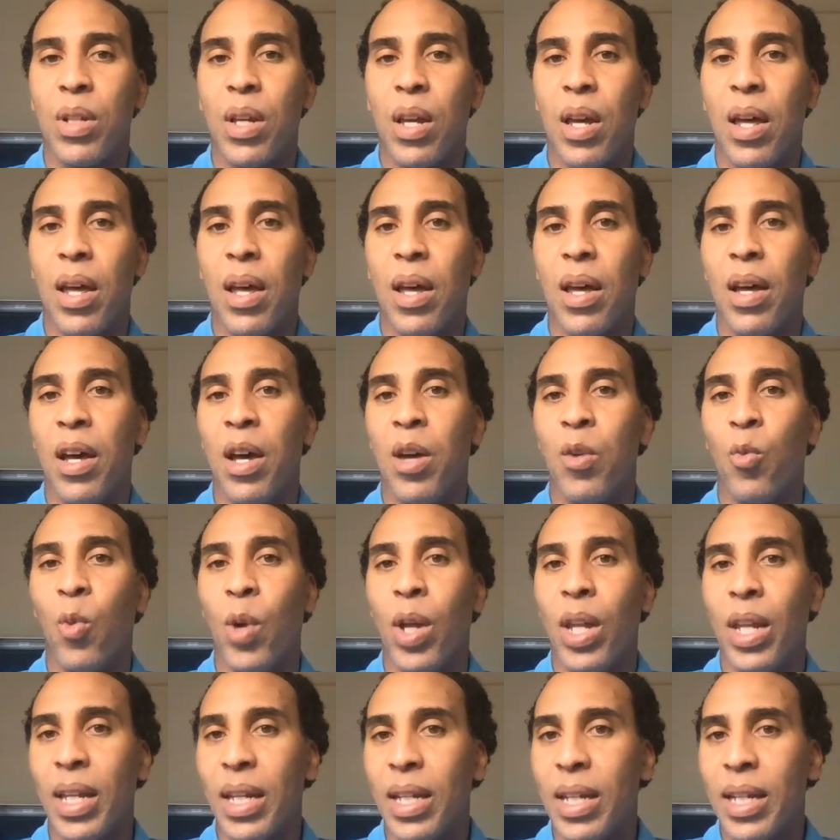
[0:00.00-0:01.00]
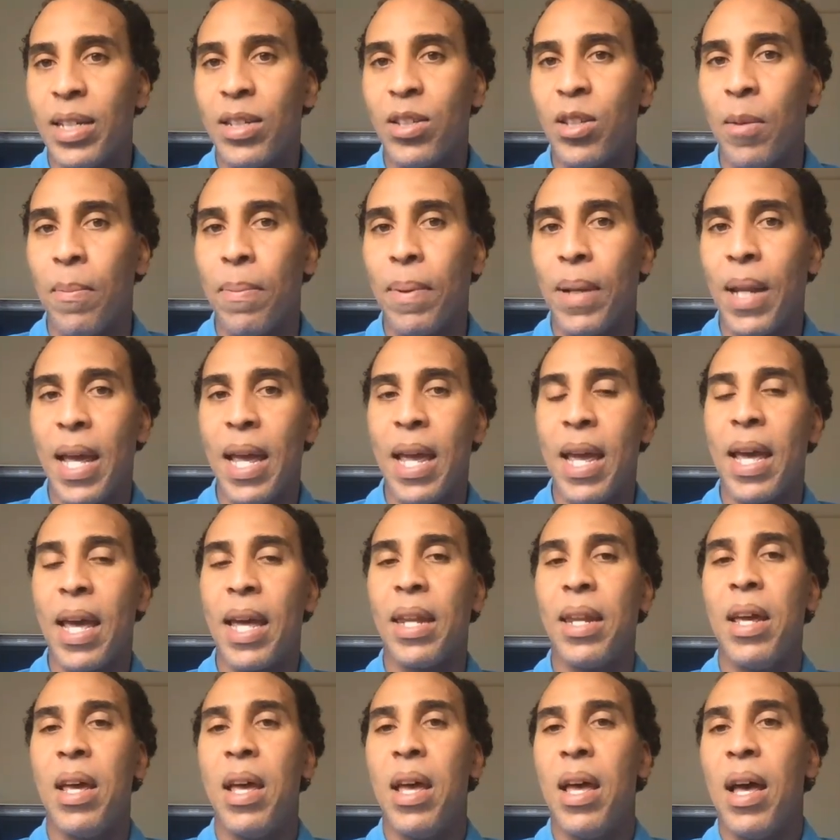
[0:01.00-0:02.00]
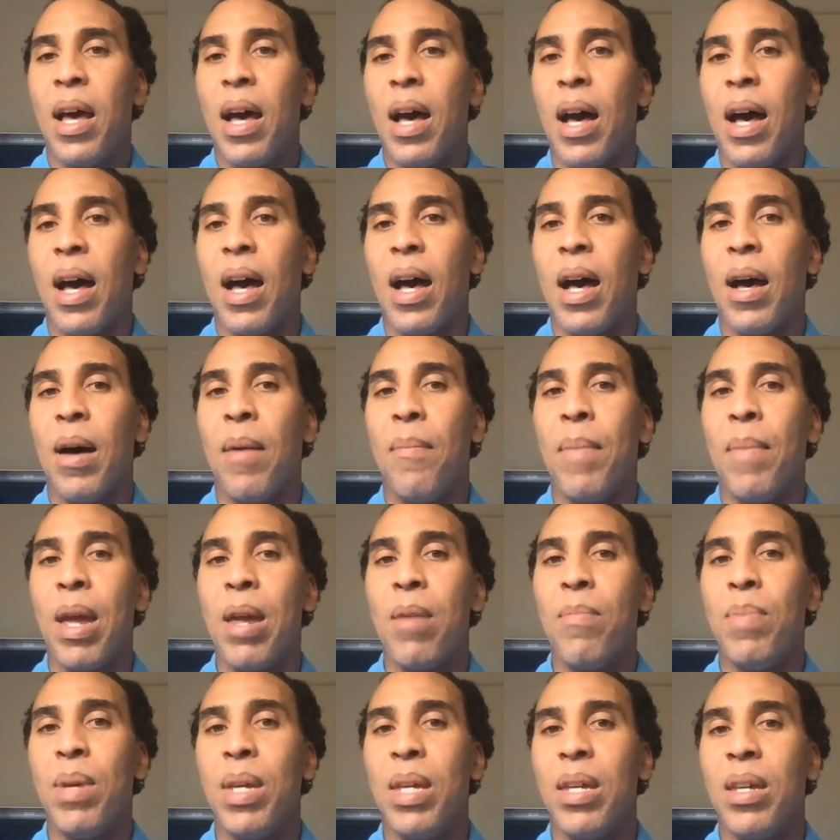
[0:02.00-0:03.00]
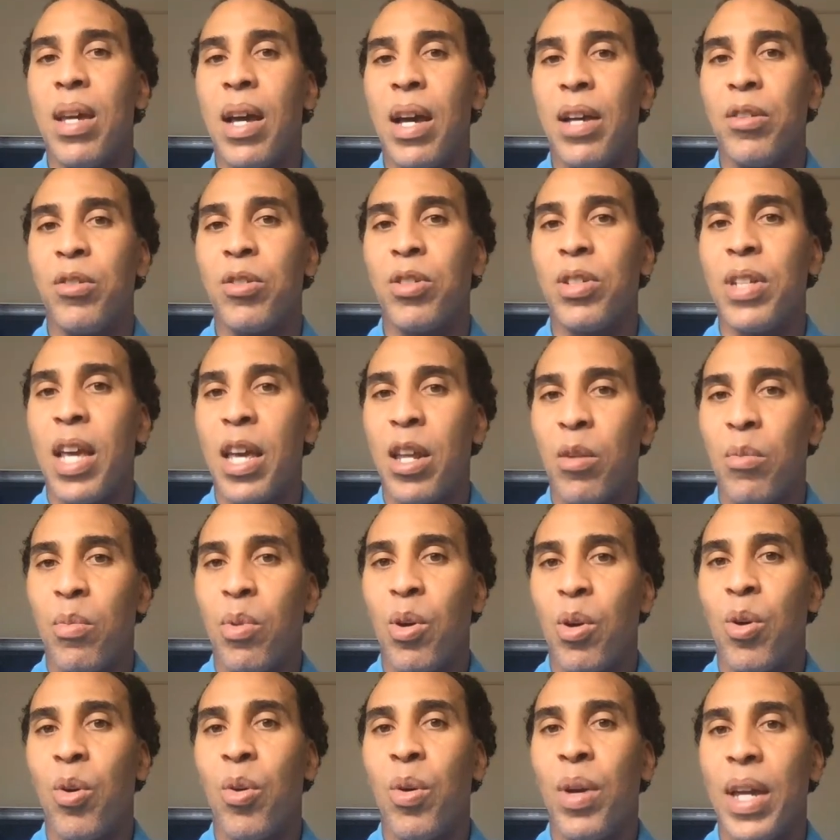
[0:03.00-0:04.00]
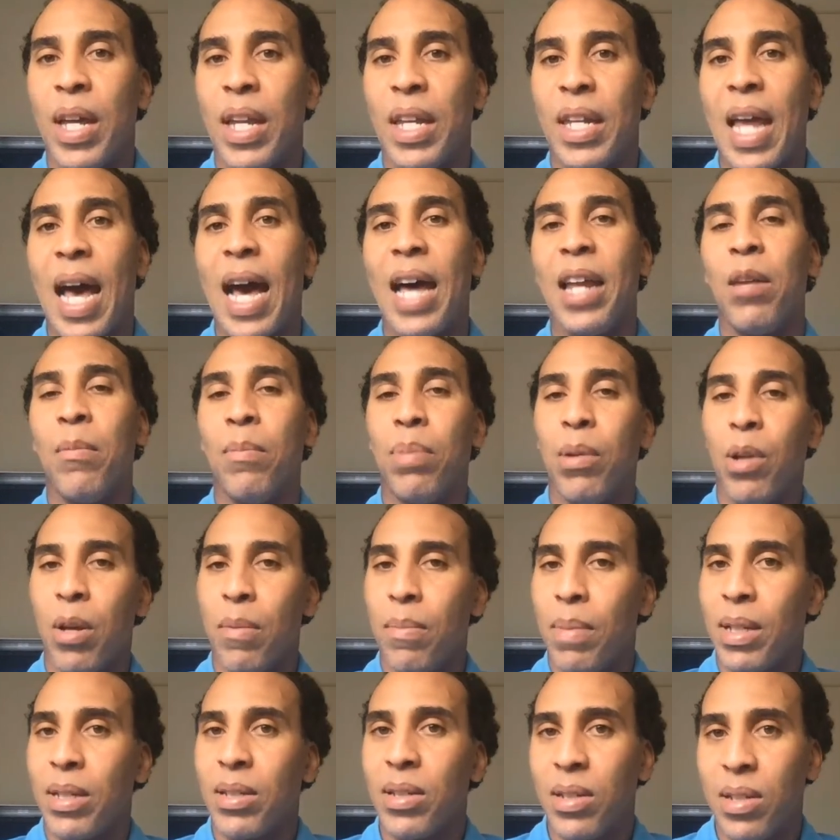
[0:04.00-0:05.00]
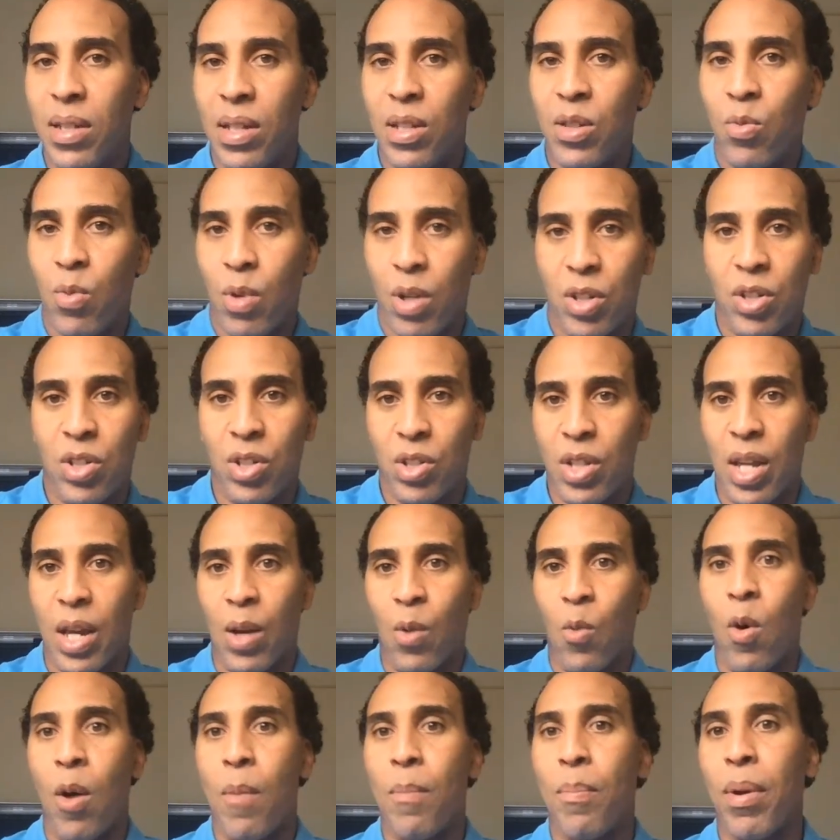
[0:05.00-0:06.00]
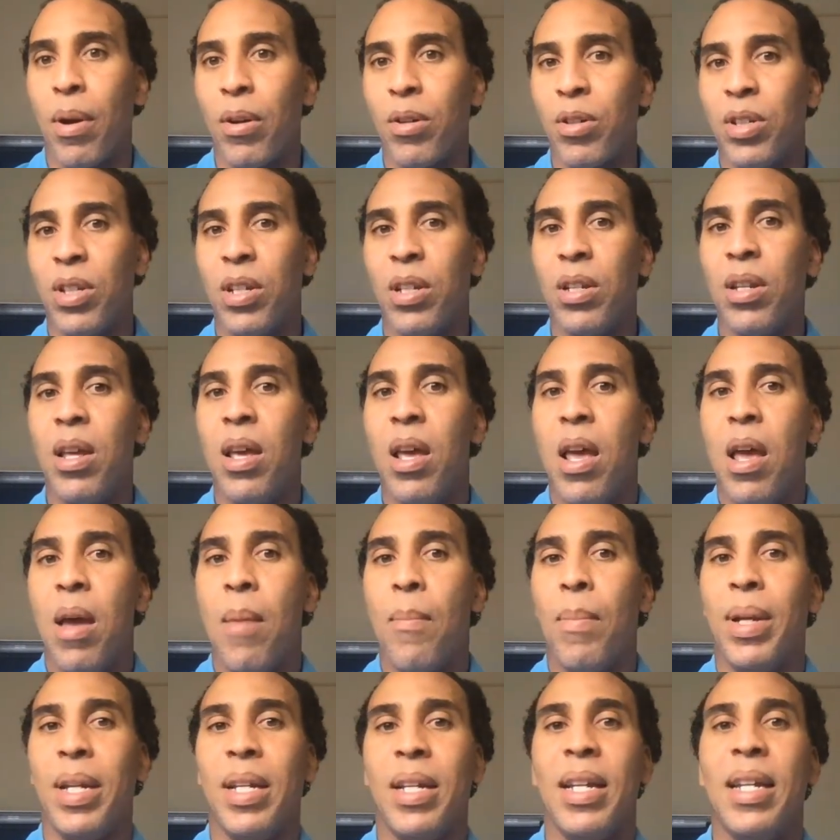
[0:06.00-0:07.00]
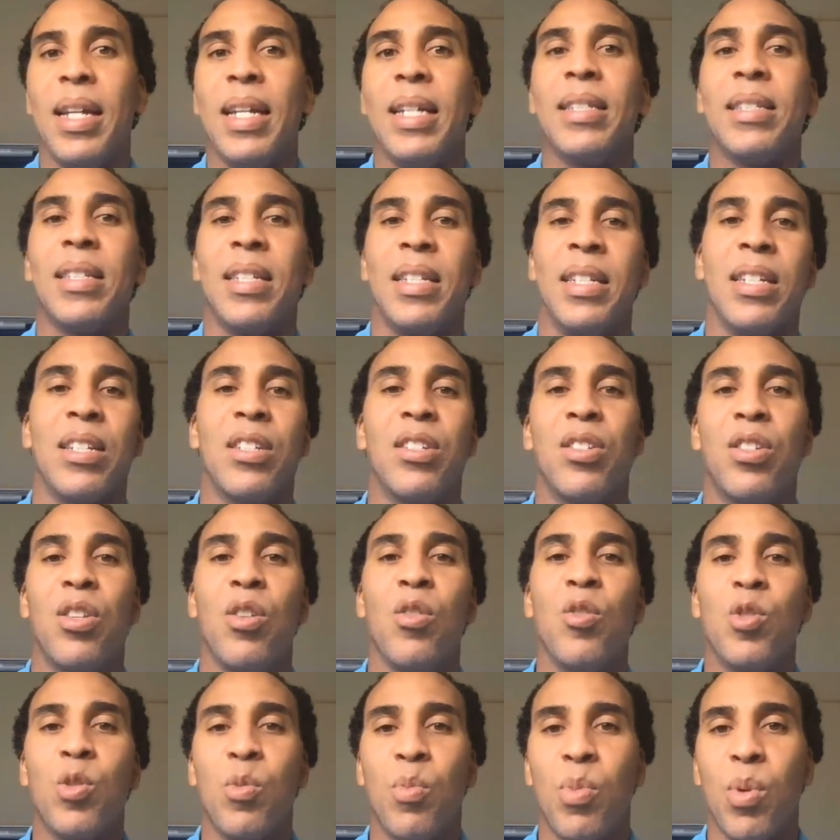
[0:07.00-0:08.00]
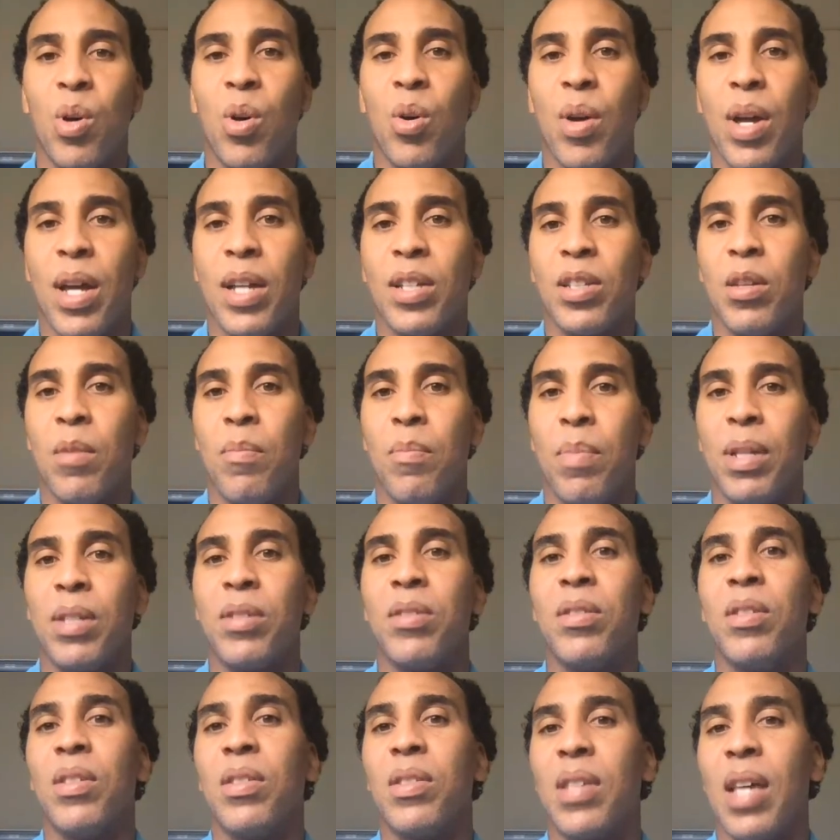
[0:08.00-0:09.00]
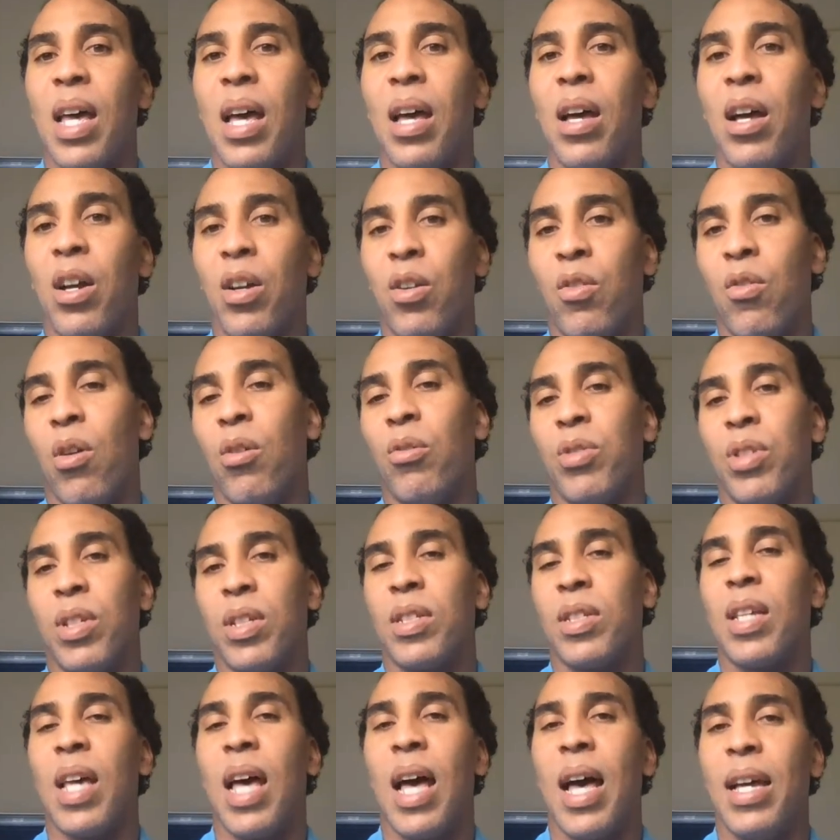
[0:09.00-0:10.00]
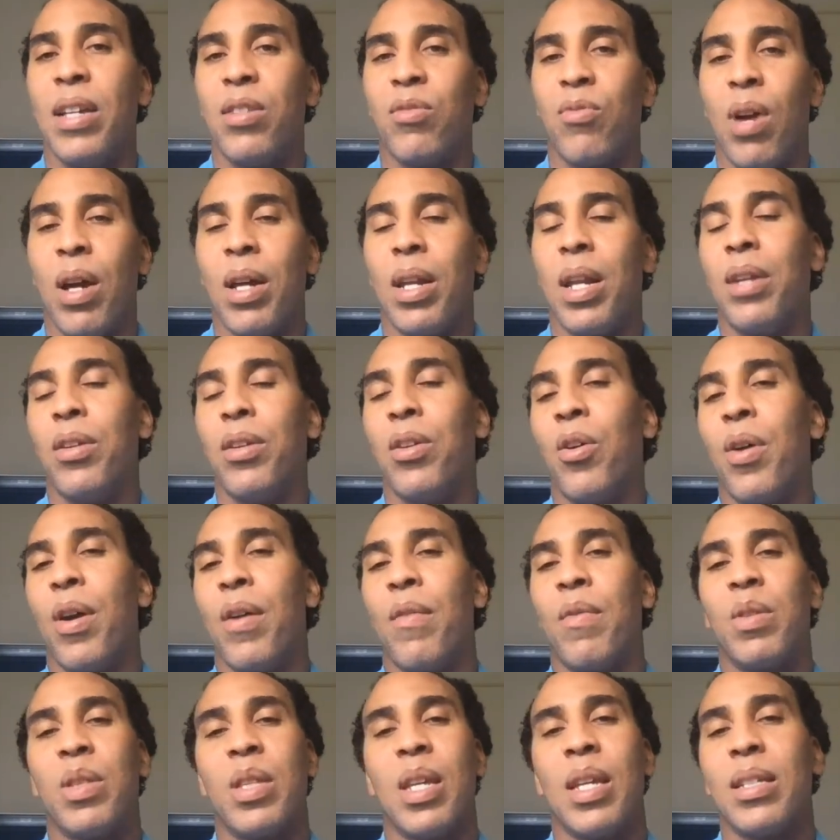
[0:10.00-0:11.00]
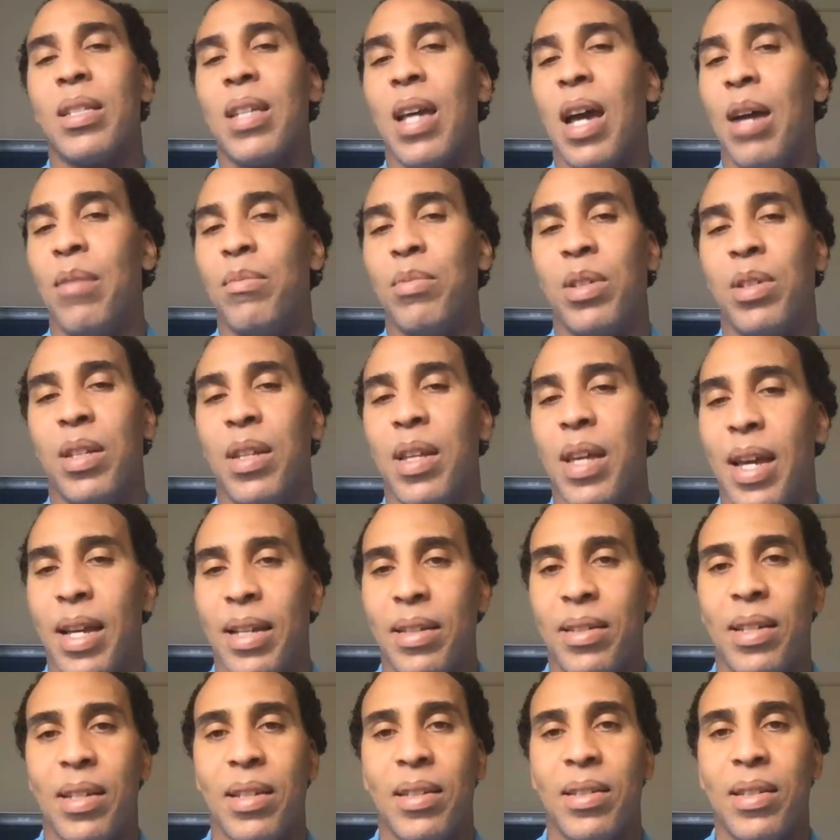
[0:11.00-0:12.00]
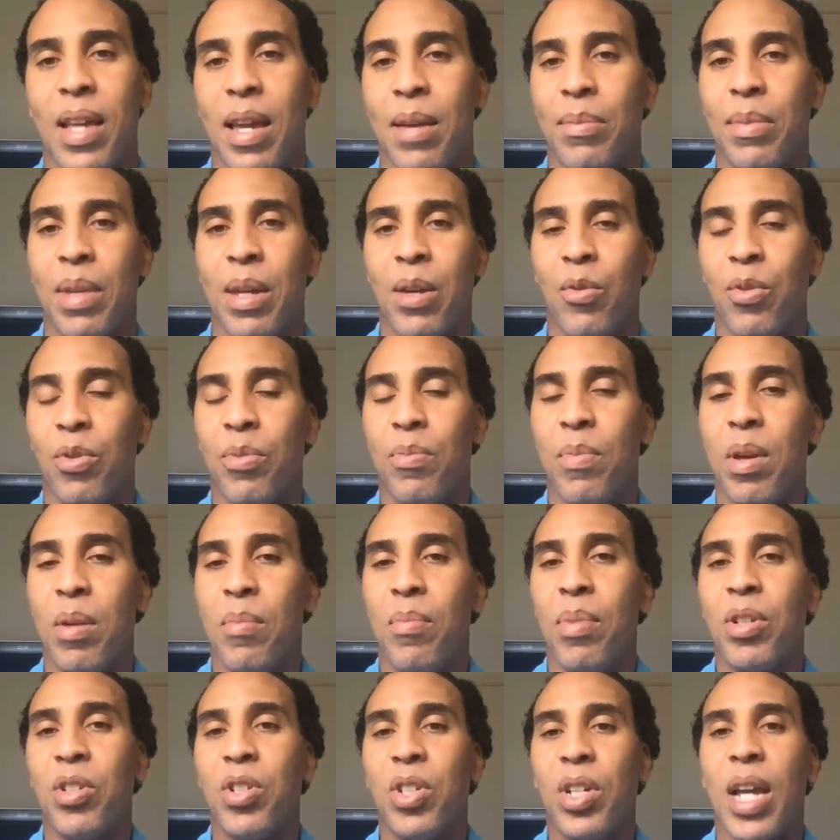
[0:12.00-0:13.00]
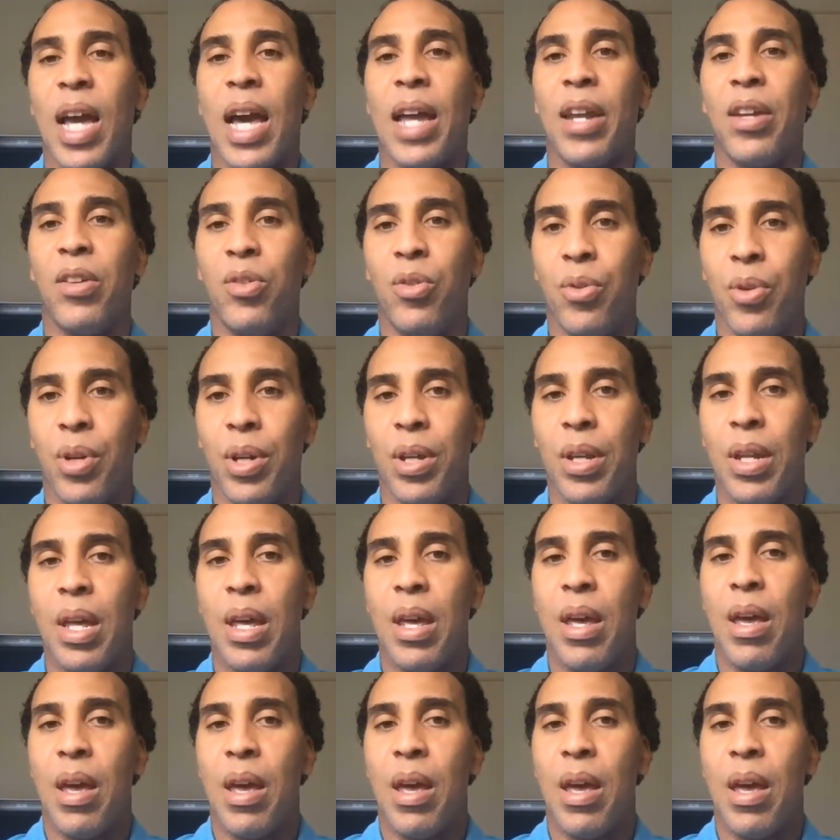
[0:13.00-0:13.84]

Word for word: Uh, unwillingness to plan uh, may be understandable in non employee businesses where it's just like one person, but it is inexcusable as a business so uh, grows in size, right? I know everything times the essence, same thing with me, but you got to do it.